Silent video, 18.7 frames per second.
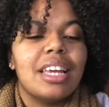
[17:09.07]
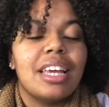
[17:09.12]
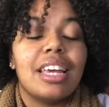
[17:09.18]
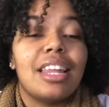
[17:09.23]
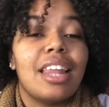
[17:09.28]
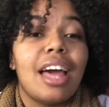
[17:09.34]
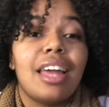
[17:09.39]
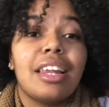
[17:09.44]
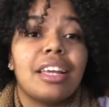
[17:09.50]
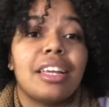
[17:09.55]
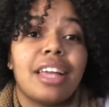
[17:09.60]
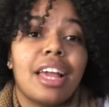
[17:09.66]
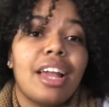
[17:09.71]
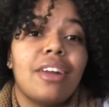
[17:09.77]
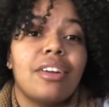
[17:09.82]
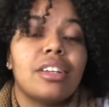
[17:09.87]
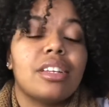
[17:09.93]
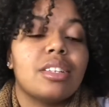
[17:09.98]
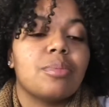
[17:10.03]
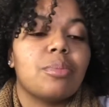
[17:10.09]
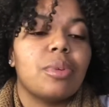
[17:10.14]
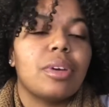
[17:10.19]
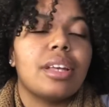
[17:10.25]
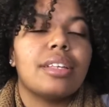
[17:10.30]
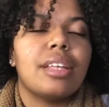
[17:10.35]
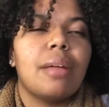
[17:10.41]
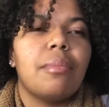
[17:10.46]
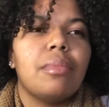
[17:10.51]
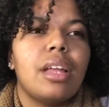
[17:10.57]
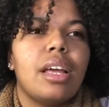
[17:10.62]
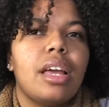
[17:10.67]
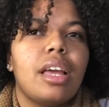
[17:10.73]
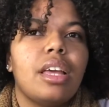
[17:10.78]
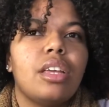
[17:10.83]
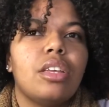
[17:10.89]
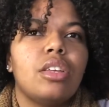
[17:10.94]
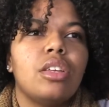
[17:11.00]
And I didn't care at this point, because I'm
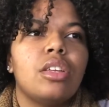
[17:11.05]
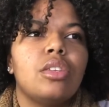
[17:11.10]
like,